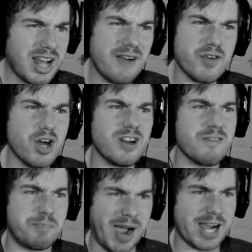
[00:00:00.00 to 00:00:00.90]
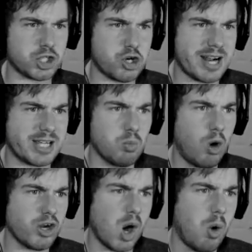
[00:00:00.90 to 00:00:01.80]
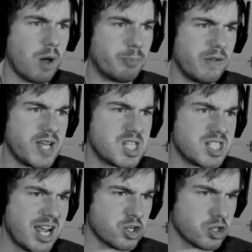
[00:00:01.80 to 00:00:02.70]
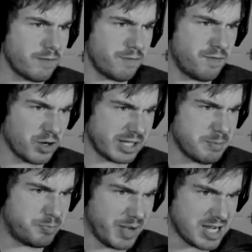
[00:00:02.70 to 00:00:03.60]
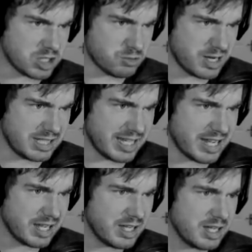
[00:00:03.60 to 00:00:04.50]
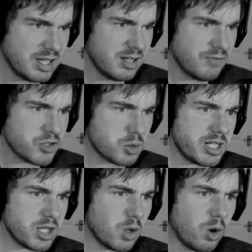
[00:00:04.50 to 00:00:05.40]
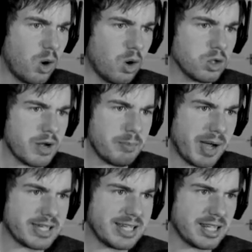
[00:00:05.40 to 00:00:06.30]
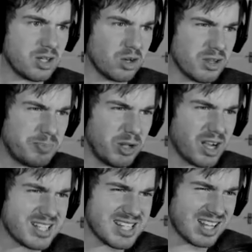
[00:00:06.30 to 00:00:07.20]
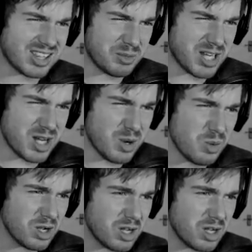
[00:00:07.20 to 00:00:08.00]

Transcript: I've heard of backtracking 101, but this takes the fucking piss, really. So we need to go all the way back and get the other block? Is that a thing we do?